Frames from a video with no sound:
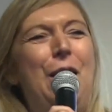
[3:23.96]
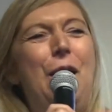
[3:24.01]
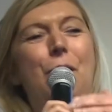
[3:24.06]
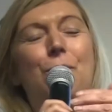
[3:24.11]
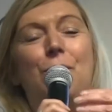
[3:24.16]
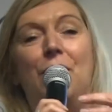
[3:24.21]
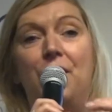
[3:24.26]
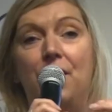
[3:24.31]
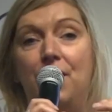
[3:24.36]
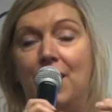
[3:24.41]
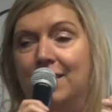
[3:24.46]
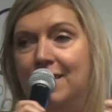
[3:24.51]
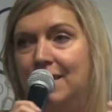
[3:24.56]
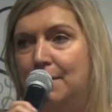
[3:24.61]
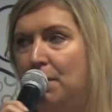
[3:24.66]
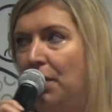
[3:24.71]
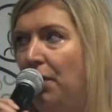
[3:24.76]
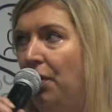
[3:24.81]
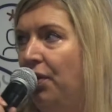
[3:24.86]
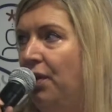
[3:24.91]
whether that's
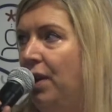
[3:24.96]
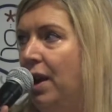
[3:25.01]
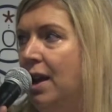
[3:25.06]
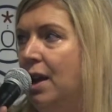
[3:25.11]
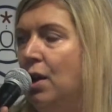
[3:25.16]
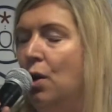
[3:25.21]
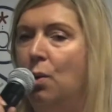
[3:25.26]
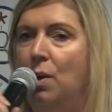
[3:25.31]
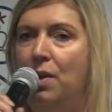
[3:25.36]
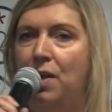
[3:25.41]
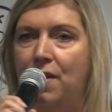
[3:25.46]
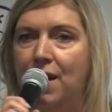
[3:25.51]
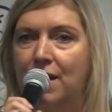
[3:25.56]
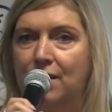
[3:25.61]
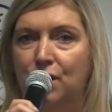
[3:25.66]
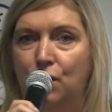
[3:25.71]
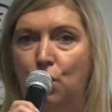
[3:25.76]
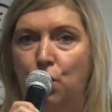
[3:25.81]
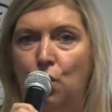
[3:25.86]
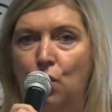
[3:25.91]
monthly or whether
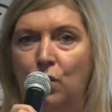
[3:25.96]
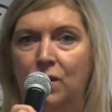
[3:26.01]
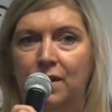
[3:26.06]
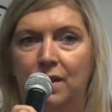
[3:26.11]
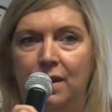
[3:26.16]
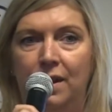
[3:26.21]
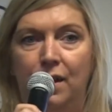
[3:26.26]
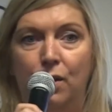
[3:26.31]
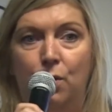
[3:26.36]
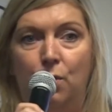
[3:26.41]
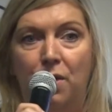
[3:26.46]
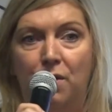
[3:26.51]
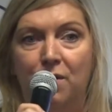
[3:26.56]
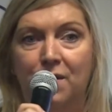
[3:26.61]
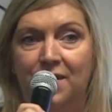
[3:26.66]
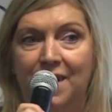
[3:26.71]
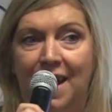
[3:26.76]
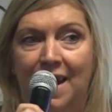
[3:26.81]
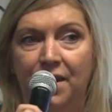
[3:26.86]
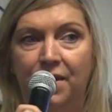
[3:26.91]
that's quarterly or whether
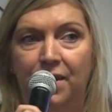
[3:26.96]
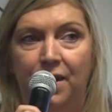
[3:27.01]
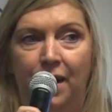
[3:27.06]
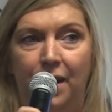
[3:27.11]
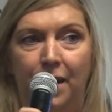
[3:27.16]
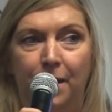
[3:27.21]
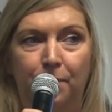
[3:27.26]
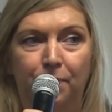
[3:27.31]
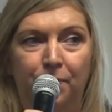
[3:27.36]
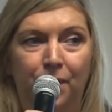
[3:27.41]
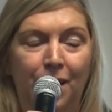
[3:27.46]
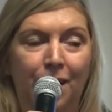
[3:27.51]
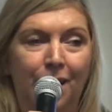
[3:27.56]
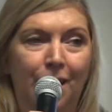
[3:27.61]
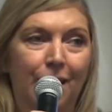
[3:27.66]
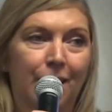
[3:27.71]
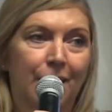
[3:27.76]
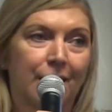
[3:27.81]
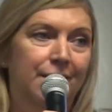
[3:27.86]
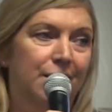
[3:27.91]
it's annually.
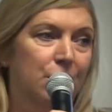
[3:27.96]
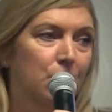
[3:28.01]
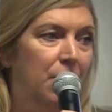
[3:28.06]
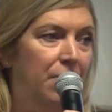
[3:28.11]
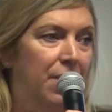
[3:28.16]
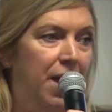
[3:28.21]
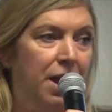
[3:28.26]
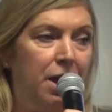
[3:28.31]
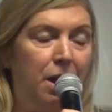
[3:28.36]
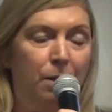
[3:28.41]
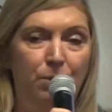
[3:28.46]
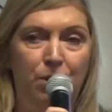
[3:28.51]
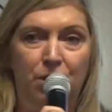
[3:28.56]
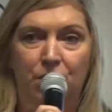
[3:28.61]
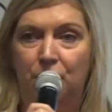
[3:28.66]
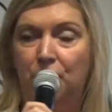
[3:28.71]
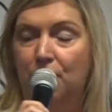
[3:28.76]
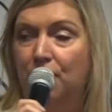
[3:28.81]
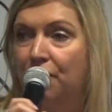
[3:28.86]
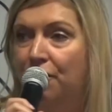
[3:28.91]
So when they come
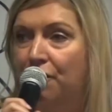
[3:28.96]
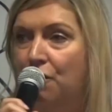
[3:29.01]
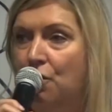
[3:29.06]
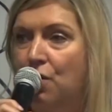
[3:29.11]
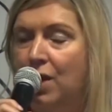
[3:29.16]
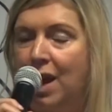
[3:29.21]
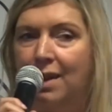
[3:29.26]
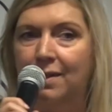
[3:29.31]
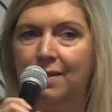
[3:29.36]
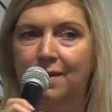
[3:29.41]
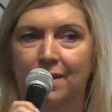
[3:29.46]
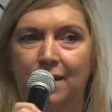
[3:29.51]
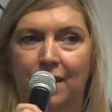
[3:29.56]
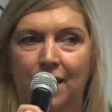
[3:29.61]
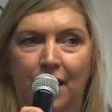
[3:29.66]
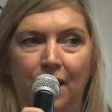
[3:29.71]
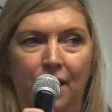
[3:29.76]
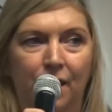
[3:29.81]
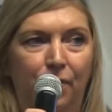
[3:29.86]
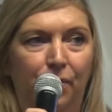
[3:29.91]
to doing
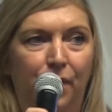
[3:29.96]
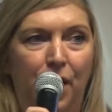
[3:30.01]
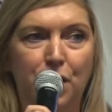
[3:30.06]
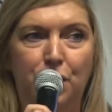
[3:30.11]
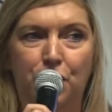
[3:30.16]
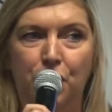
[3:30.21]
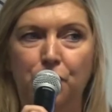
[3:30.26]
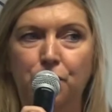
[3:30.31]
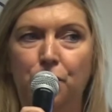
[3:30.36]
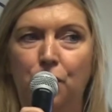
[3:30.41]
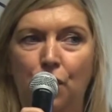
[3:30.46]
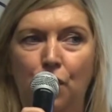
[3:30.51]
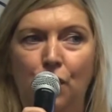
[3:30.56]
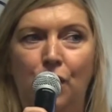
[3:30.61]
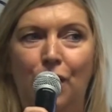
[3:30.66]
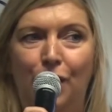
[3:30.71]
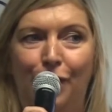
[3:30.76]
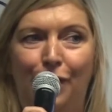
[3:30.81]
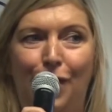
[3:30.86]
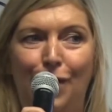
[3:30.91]
forecasting, they don't
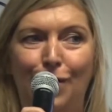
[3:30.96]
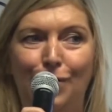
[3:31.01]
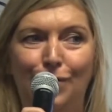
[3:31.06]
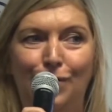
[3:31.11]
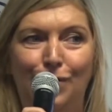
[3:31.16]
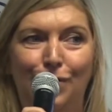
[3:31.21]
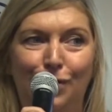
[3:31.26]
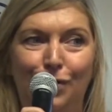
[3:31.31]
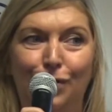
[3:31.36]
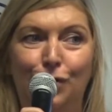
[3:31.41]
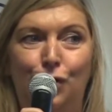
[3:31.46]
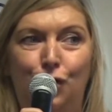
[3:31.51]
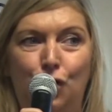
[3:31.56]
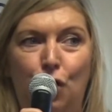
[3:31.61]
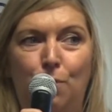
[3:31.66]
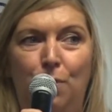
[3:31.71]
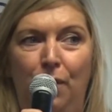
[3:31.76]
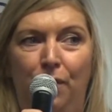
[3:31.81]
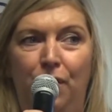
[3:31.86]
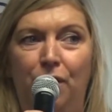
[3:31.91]
look at those
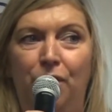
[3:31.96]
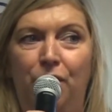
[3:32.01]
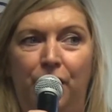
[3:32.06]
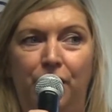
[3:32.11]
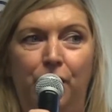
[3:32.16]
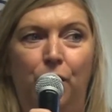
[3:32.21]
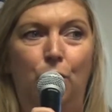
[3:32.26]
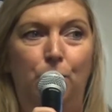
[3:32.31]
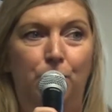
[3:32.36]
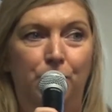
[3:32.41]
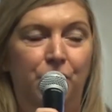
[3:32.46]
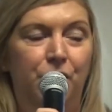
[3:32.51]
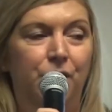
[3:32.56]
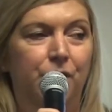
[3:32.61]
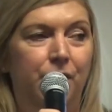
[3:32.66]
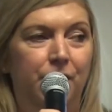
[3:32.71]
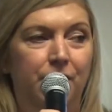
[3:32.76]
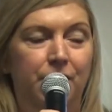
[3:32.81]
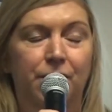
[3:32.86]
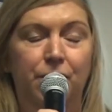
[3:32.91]
top of the funnel
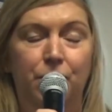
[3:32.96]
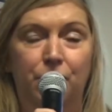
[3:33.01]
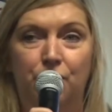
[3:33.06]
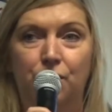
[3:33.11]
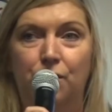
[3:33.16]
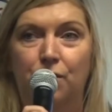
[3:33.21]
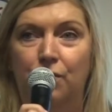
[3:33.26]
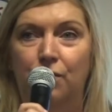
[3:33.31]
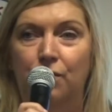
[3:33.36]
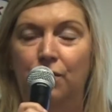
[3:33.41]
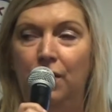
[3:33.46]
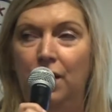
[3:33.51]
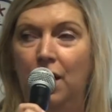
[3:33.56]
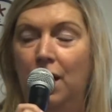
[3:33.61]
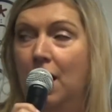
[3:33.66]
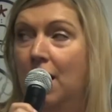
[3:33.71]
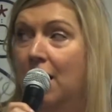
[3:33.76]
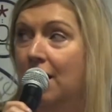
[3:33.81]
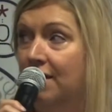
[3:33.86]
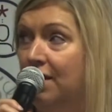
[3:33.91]
opportunities at all.
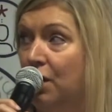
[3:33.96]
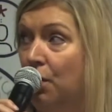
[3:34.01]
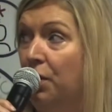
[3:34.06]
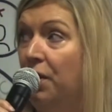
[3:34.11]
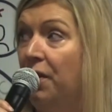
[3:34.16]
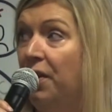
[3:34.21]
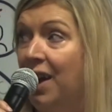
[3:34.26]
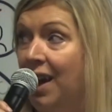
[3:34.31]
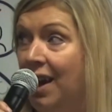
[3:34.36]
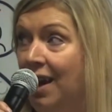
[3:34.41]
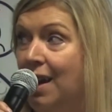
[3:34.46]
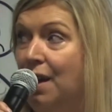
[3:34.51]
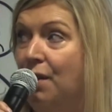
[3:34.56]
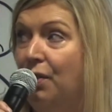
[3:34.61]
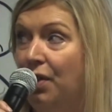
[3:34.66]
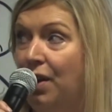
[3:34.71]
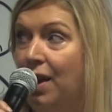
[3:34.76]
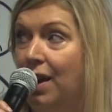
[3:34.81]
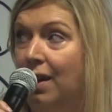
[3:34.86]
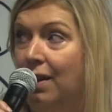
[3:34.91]
So one of the key
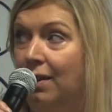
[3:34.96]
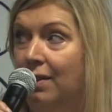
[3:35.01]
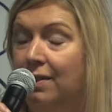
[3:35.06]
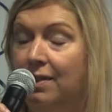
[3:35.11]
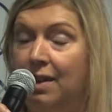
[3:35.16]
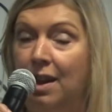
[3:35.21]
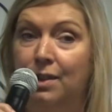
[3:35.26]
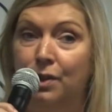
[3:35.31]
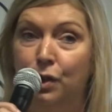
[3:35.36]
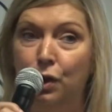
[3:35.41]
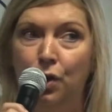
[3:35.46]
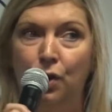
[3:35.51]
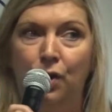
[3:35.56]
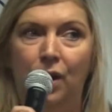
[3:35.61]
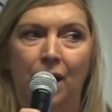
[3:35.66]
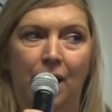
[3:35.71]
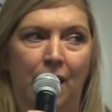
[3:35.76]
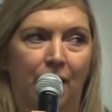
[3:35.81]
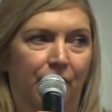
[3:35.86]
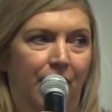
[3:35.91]
things is
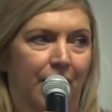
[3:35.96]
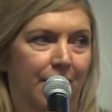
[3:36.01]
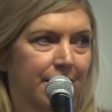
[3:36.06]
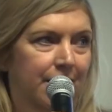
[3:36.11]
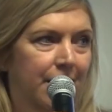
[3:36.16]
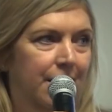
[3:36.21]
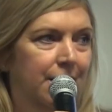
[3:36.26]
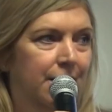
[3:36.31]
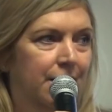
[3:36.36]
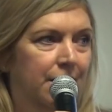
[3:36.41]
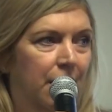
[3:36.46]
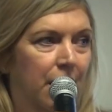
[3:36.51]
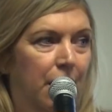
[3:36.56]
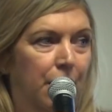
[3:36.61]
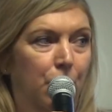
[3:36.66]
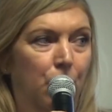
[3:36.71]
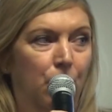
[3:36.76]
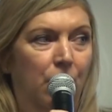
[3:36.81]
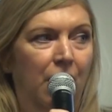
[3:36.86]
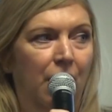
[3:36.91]
looking at that data
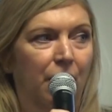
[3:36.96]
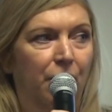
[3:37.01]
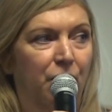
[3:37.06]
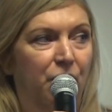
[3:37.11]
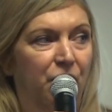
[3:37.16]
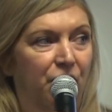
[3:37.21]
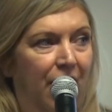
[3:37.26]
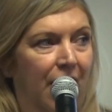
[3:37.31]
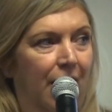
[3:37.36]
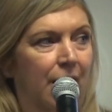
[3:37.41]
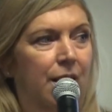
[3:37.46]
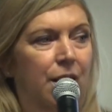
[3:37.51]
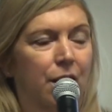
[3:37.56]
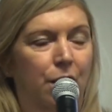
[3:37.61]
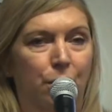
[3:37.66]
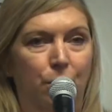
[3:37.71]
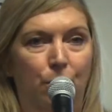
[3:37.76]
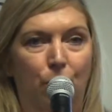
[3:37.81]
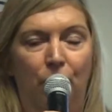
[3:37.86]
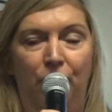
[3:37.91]
and looking at the
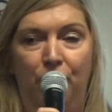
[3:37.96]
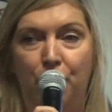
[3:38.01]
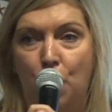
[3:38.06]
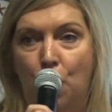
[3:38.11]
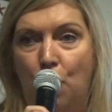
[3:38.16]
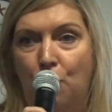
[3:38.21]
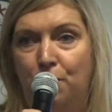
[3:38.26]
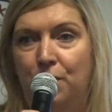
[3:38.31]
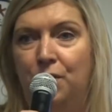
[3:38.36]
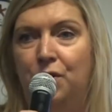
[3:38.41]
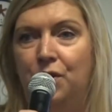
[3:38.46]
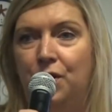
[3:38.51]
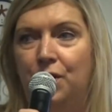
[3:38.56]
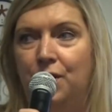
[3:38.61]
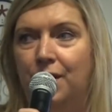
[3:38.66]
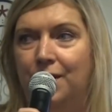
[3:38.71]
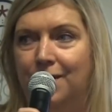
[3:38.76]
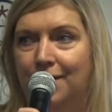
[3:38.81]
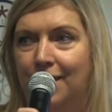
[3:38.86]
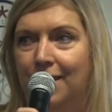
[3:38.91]
value of the
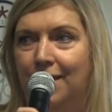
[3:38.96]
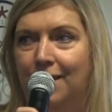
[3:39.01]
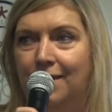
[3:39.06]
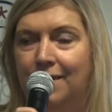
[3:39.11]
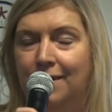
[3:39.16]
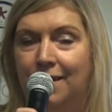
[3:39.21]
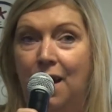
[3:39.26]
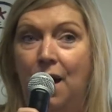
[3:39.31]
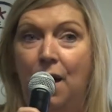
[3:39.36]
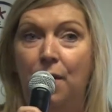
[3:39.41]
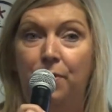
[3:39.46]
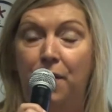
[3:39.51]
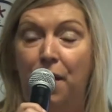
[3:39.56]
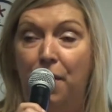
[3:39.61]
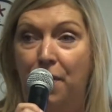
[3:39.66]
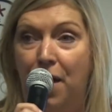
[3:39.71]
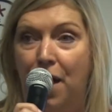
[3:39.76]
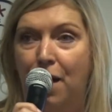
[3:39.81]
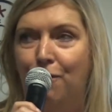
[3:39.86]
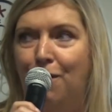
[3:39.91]
opportunities
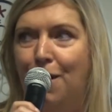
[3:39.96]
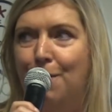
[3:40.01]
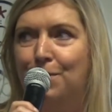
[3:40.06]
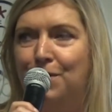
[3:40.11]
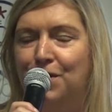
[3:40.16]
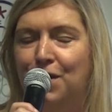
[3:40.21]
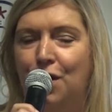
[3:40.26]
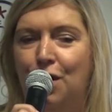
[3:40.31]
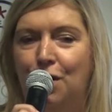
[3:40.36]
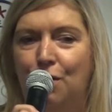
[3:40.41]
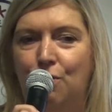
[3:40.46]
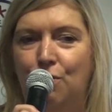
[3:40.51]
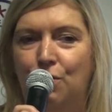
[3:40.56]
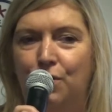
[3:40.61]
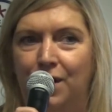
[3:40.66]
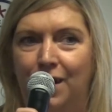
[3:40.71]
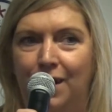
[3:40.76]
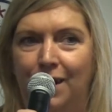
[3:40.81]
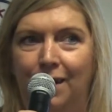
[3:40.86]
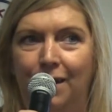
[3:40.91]
that their reps are
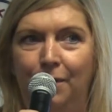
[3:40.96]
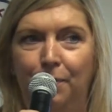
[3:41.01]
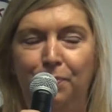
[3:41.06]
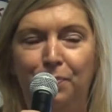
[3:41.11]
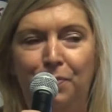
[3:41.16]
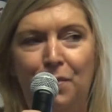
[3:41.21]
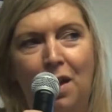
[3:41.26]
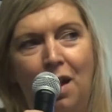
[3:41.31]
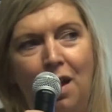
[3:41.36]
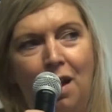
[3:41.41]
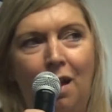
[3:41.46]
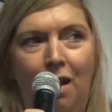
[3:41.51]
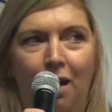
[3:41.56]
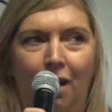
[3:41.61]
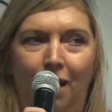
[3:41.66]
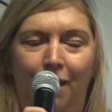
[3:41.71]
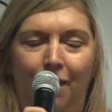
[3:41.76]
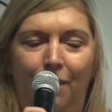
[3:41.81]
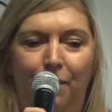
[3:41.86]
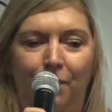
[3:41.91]
holding.
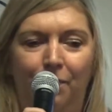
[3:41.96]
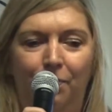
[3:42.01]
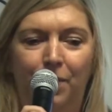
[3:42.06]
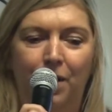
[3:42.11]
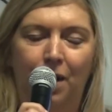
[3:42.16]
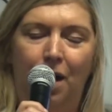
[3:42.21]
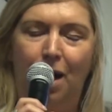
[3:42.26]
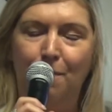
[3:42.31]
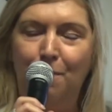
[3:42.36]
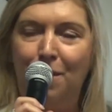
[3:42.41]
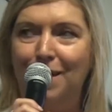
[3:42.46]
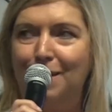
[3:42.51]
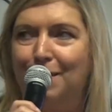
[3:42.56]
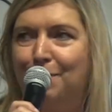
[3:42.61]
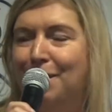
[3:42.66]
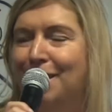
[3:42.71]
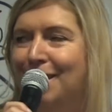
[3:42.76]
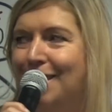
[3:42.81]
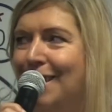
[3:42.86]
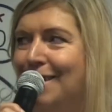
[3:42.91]
I might
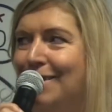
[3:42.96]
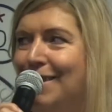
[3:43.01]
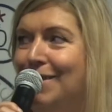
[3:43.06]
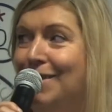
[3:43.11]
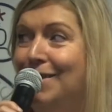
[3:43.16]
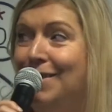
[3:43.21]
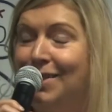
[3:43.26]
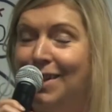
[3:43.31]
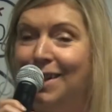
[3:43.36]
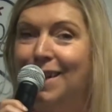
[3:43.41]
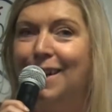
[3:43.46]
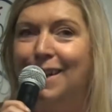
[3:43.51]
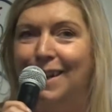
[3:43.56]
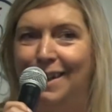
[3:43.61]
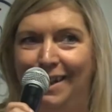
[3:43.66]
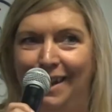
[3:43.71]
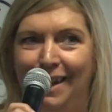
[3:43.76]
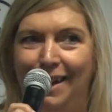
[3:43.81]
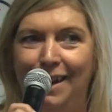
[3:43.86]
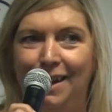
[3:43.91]
be saying this
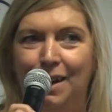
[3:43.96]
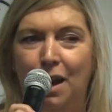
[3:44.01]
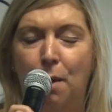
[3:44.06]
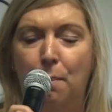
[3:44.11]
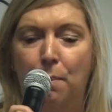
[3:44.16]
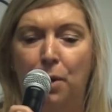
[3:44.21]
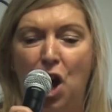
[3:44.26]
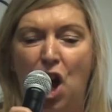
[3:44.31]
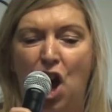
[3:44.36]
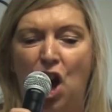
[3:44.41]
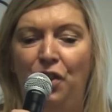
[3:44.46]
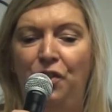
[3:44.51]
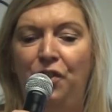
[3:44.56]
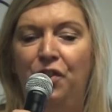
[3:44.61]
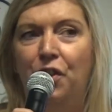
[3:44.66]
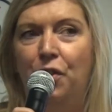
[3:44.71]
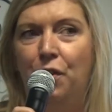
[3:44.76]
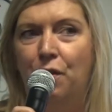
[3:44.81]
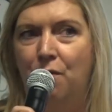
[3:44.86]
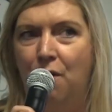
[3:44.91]
cynically, but
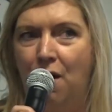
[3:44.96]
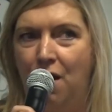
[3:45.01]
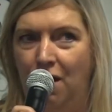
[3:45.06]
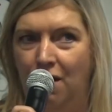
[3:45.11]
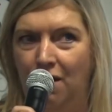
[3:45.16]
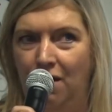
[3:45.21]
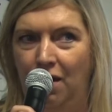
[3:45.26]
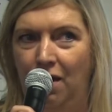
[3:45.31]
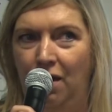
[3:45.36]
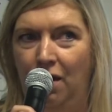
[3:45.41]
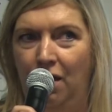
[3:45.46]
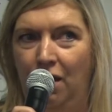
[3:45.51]
under the rug,